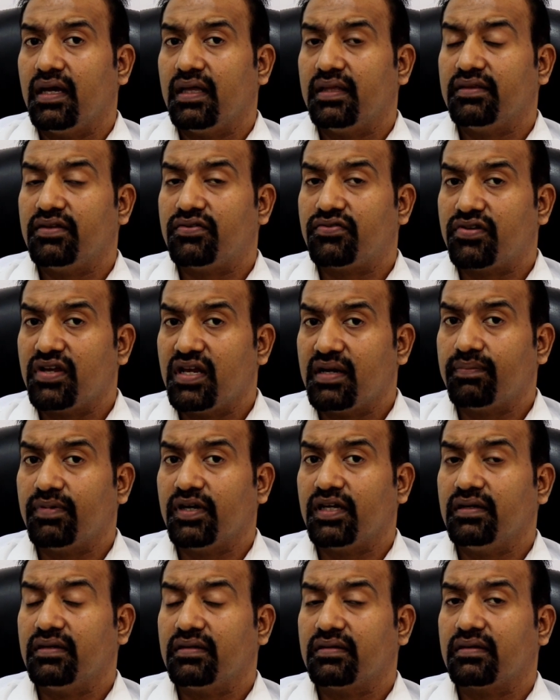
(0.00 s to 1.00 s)
The
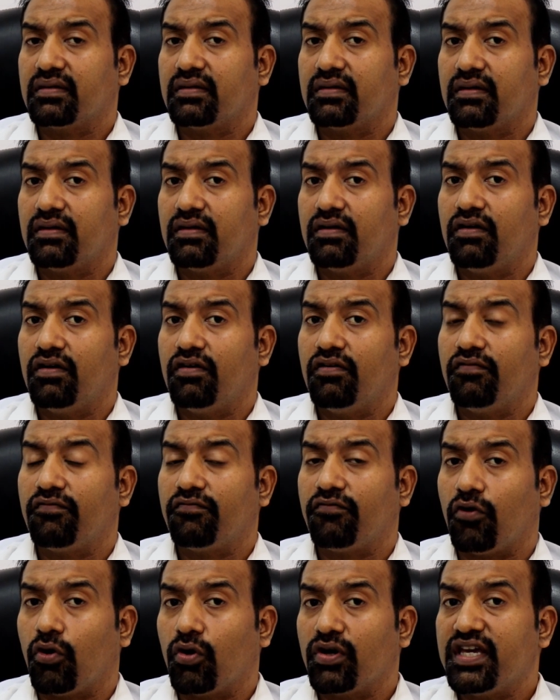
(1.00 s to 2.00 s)
treatment
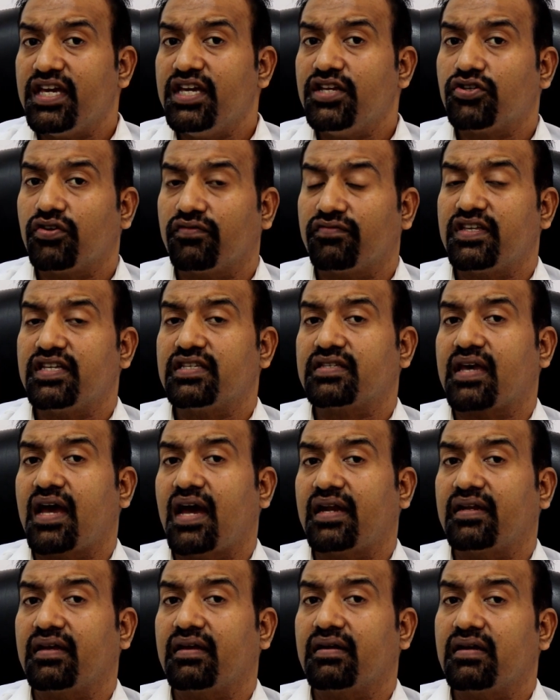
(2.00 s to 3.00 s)
for each of these
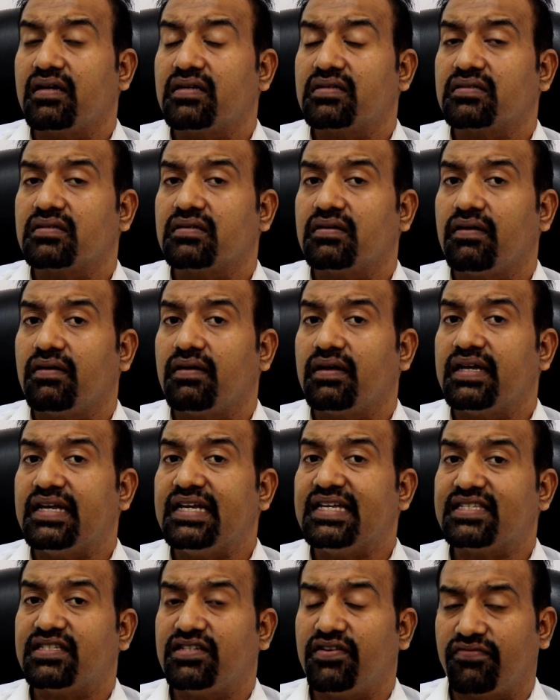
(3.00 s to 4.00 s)
categories
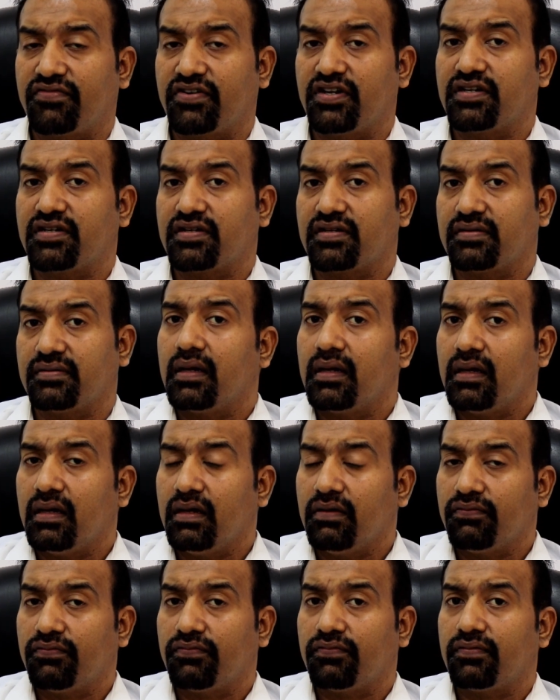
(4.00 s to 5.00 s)
is different.
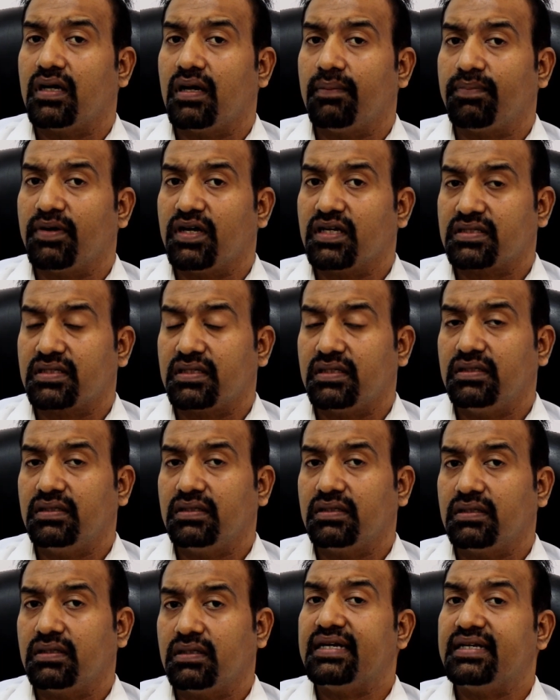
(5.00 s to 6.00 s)
If a
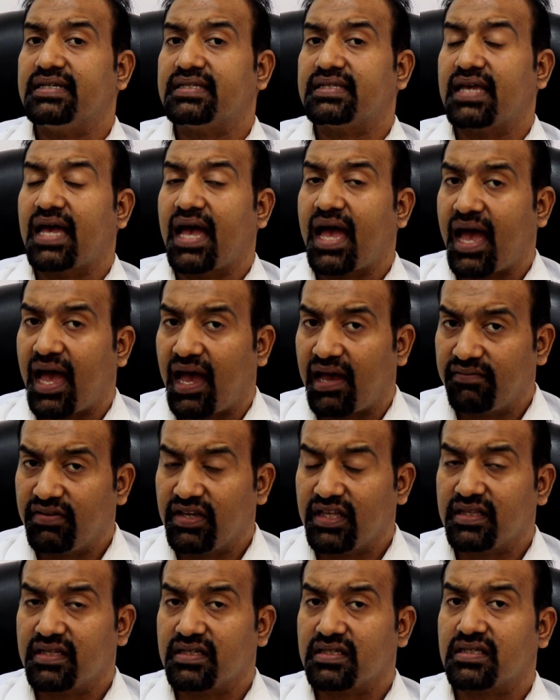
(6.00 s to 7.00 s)
person is
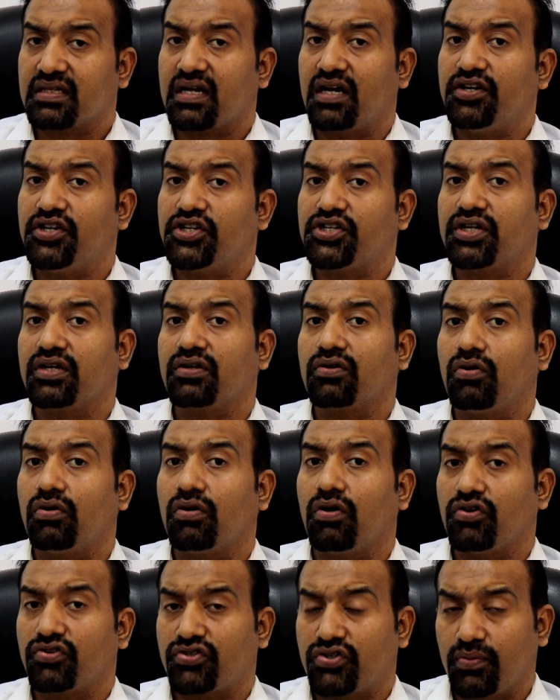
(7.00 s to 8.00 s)
having this condition called
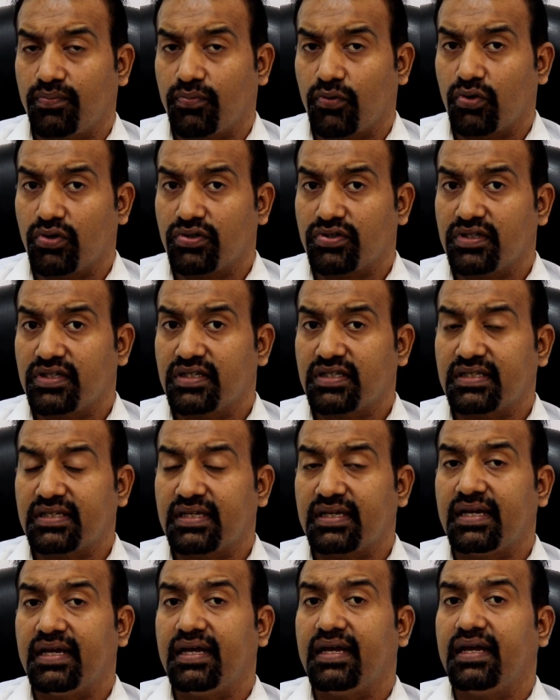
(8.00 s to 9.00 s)
osteoporosis,